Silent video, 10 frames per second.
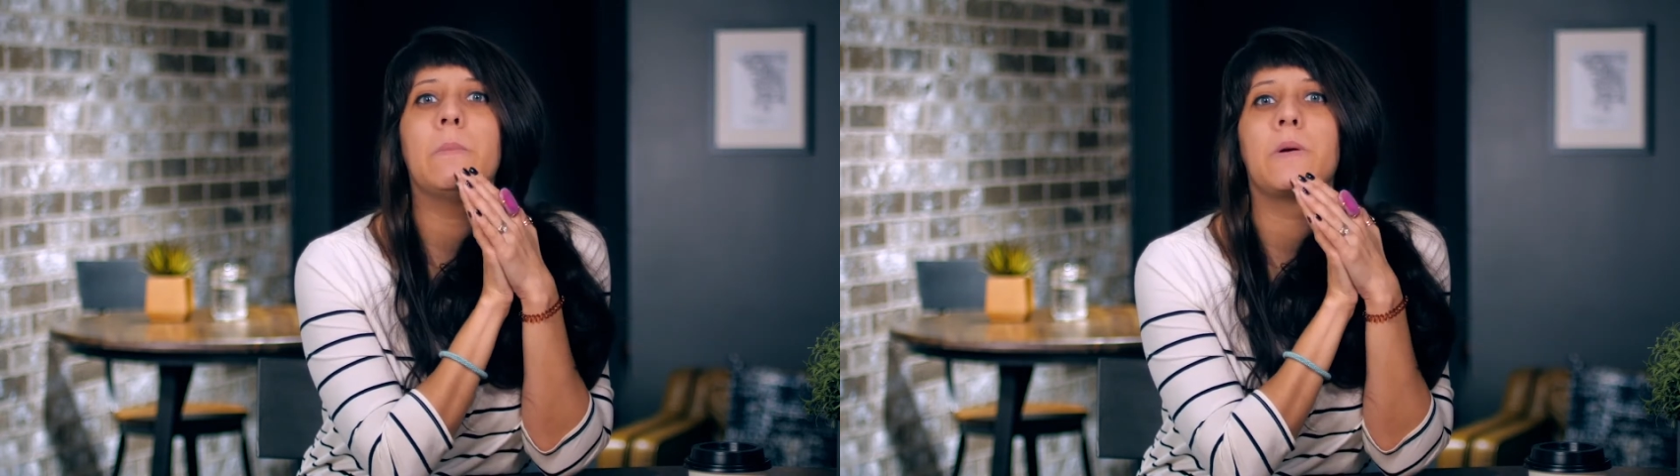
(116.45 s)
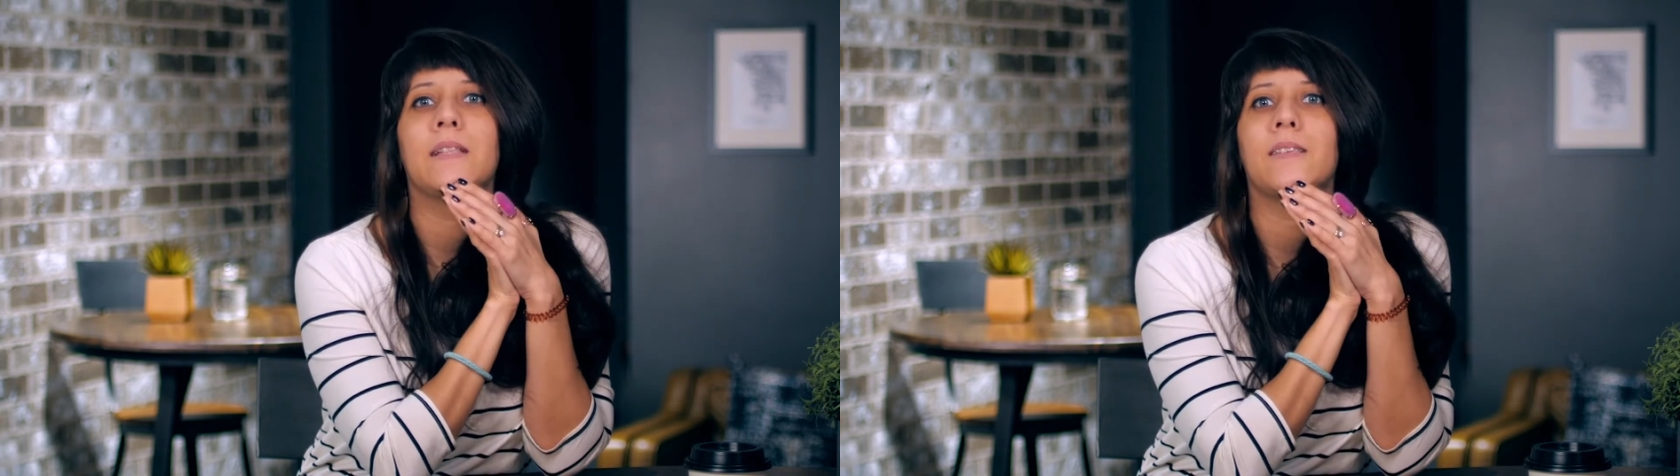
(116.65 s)

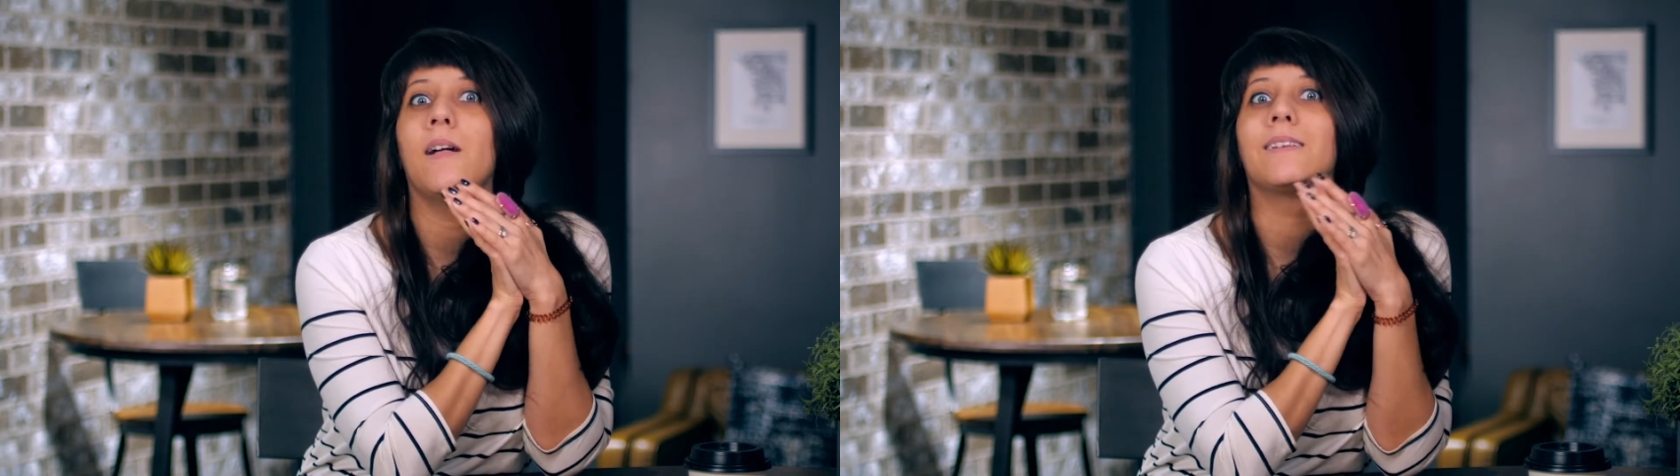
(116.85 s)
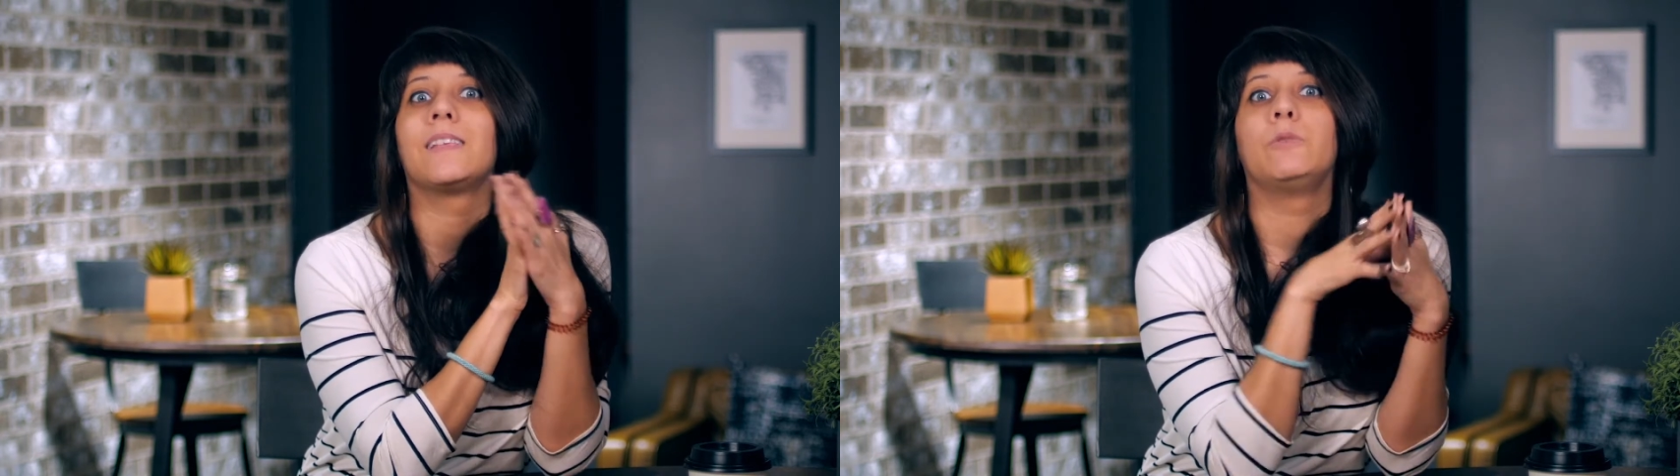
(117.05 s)
but it's
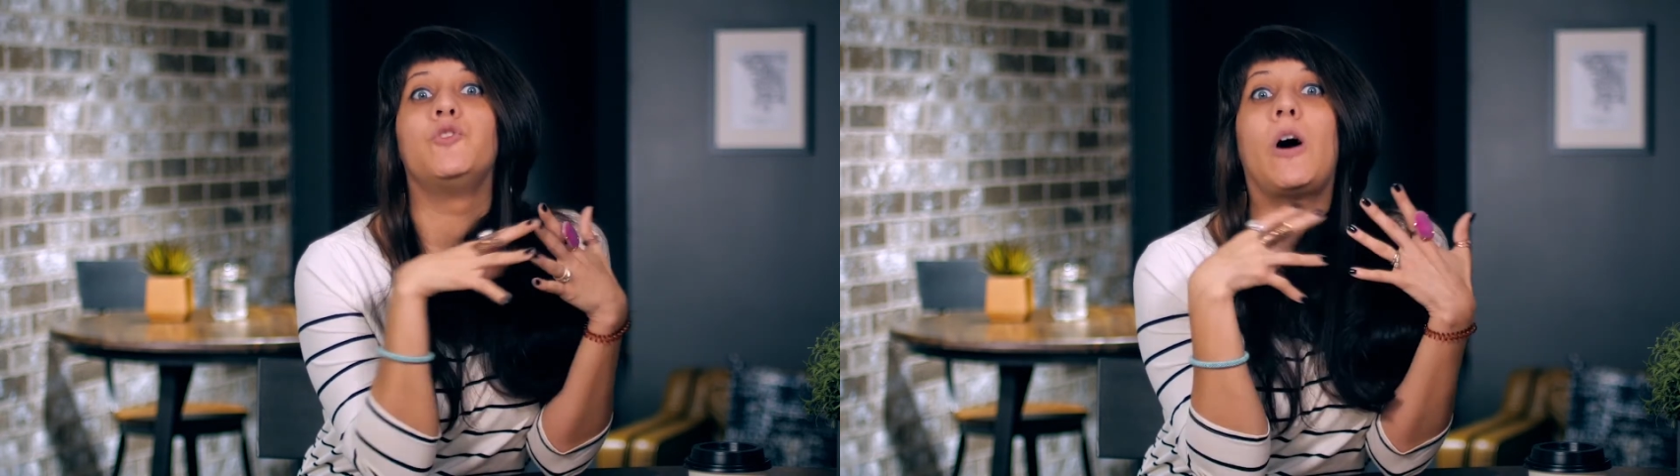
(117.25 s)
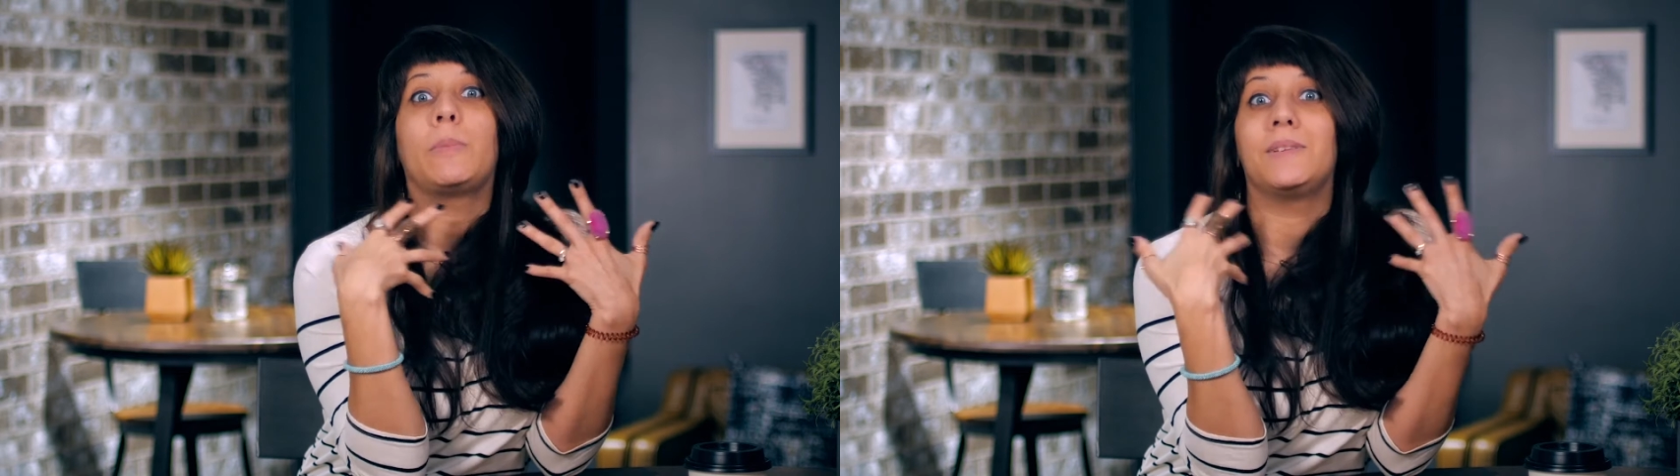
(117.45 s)
not like
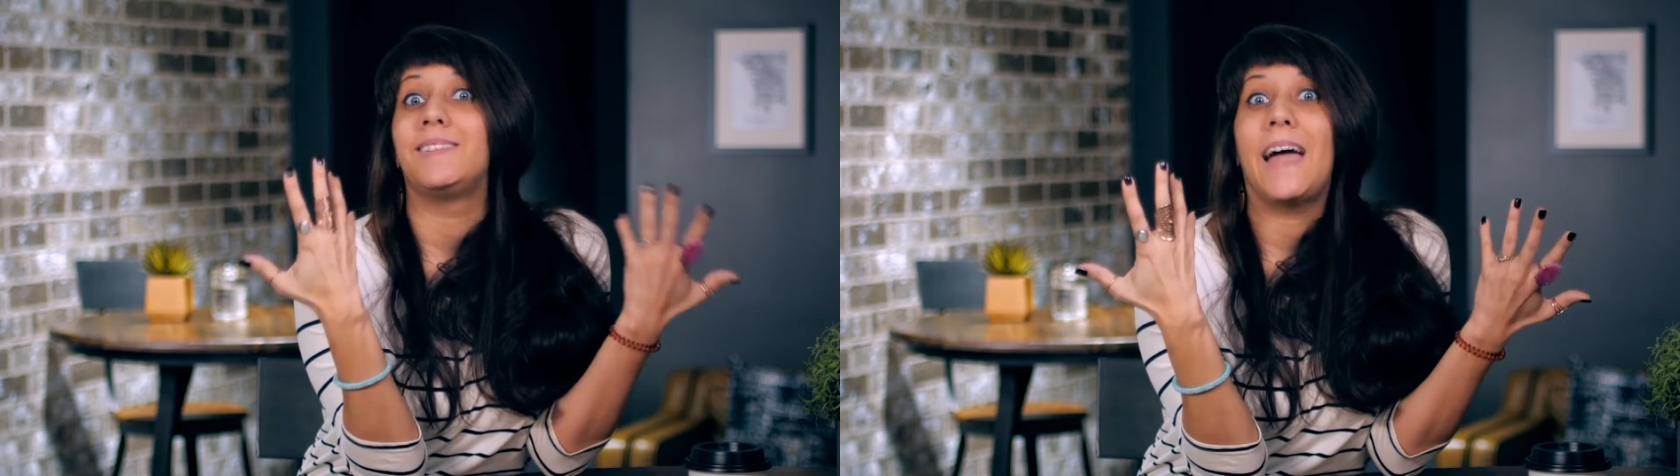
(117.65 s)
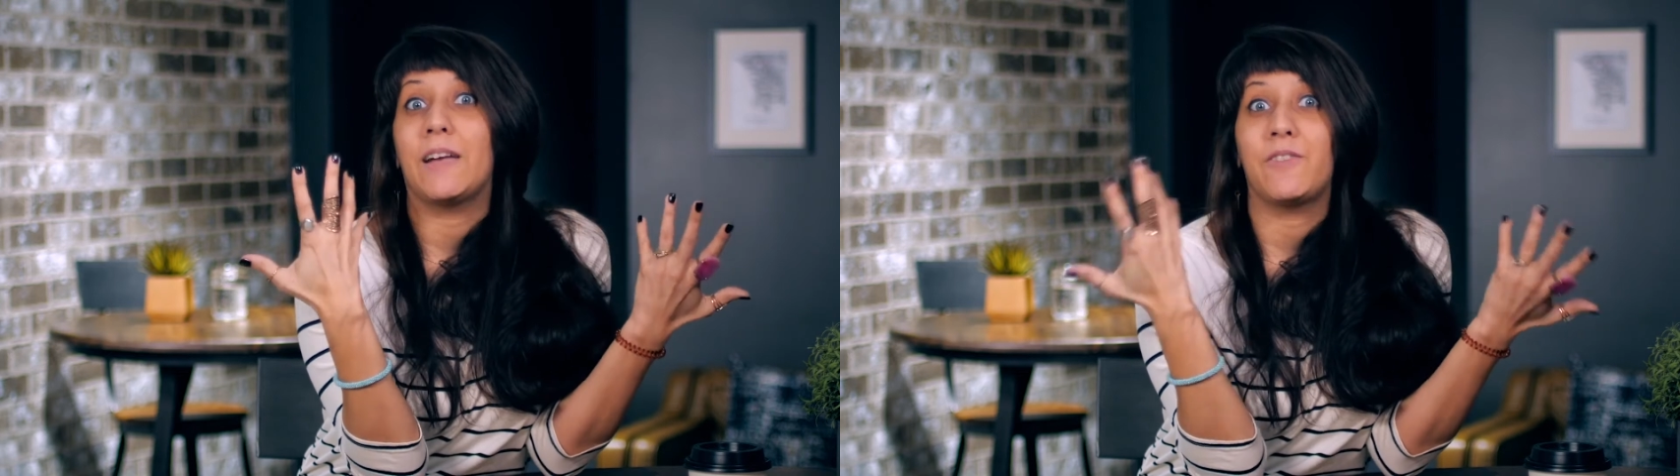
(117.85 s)
someone dropped a
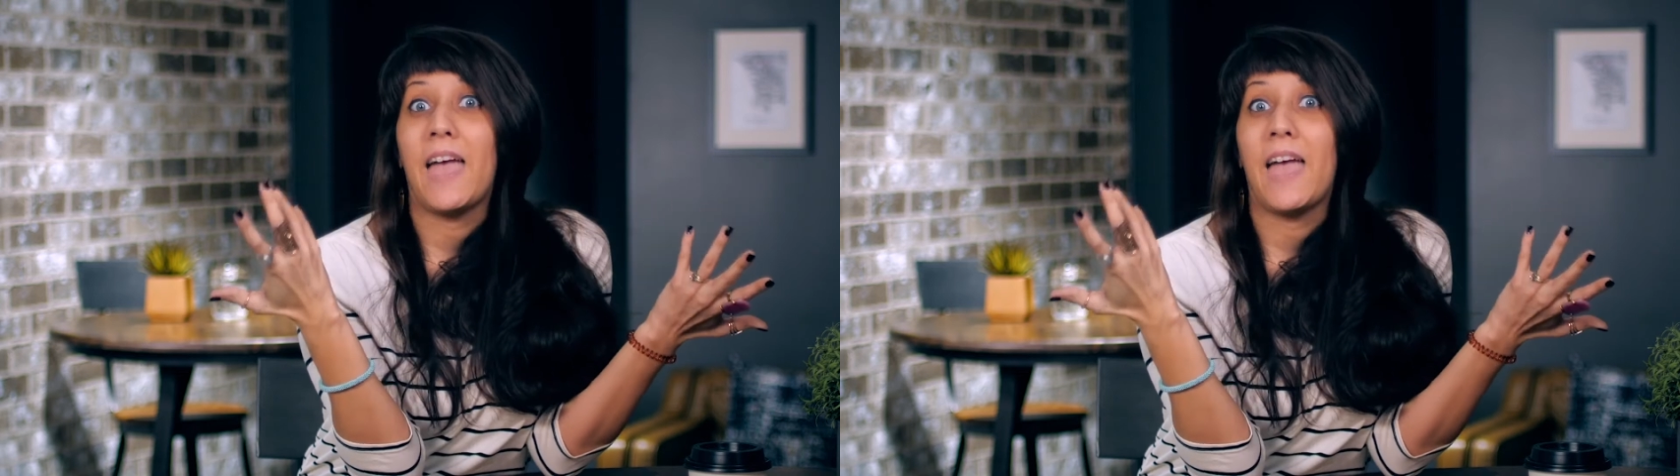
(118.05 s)
stack of